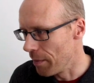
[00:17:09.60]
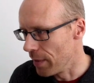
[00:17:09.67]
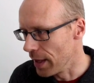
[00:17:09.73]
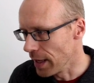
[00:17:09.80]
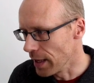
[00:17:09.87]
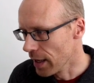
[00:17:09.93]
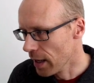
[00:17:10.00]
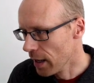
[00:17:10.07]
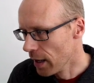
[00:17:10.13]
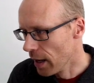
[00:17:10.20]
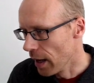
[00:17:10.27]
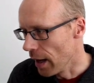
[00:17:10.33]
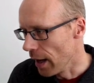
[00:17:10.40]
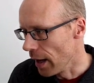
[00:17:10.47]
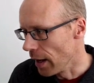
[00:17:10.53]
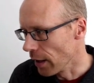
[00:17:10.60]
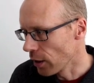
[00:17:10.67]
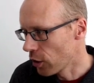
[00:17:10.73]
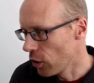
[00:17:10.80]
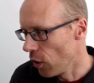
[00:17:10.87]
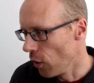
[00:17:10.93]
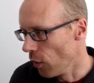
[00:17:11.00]
the
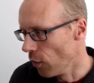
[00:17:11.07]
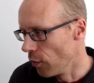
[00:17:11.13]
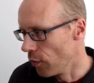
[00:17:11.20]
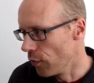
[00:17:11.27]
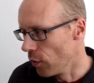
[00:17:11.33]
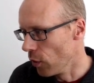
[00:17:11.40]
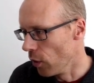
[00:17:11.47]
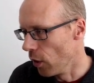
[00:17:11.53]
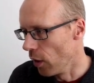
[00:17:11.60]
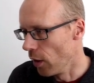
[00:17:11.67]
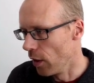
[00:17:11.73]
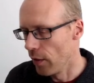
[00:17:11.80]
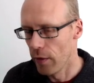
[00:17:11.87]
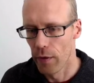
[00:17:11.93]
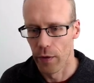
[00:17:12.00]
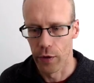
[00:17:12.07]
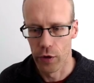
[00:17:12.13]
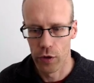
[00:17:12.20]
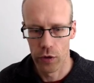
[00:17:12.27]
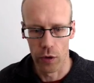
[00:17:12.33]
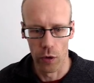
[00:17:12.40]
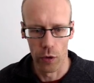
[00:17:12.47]
code for the
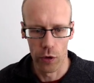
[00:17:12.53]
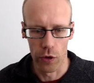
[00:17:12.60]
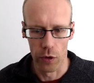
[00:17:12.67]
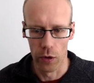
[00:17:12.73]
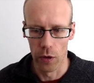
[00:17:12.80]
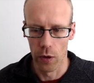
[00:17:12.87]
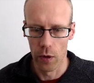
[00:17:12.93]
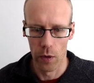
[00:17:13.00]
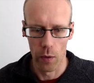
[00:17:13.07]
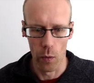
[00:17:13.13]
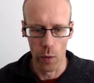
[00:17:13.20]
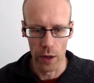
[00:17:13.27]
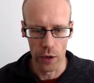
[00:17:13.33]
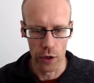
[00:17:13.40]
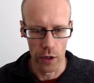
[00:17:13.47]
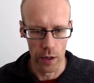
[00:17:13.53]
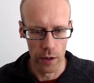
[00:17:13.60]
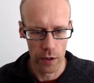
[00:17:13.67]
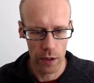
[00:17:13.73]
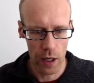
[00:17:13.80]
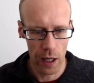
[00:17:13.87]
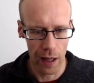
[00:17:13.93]
social
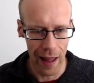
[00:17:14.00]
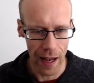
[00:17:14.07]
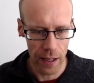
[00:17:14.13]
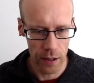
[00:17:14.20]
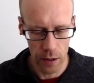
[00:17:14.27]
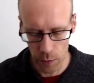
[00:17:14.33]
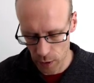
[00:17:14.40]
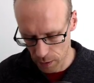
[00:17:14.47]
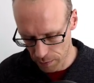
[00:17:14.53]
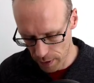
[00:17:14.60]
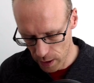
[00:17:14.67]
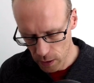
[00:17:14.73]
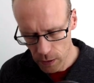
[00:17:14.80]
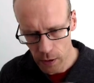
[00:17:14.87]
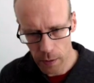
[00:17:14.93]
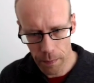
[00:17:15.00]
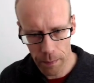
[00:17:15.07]
widgets class that we're going to build.